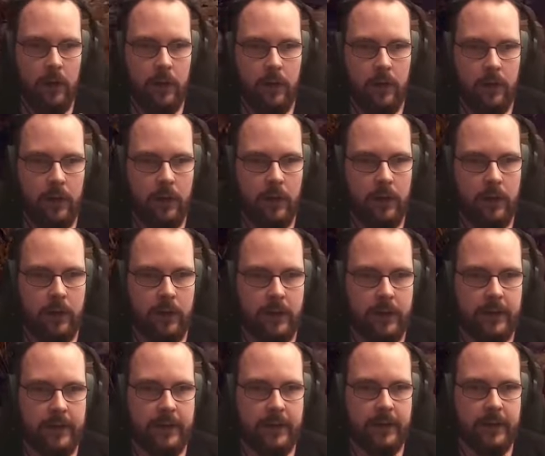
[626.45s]
Uh,
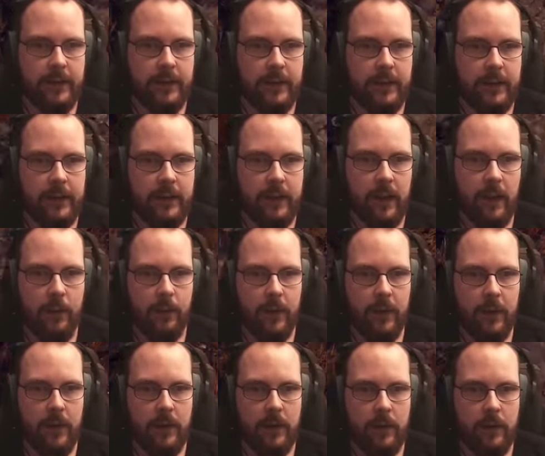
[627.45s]
let's see. I
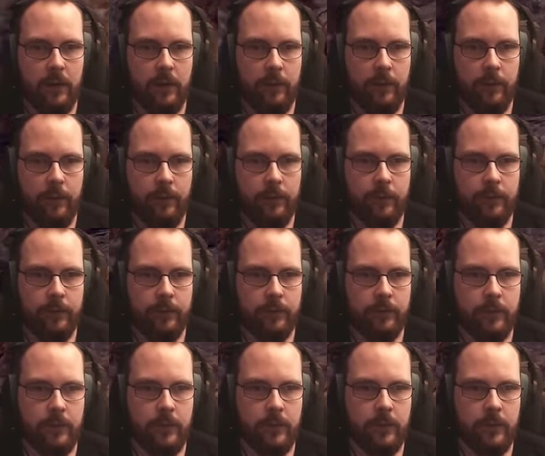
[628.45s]
mean, hmm.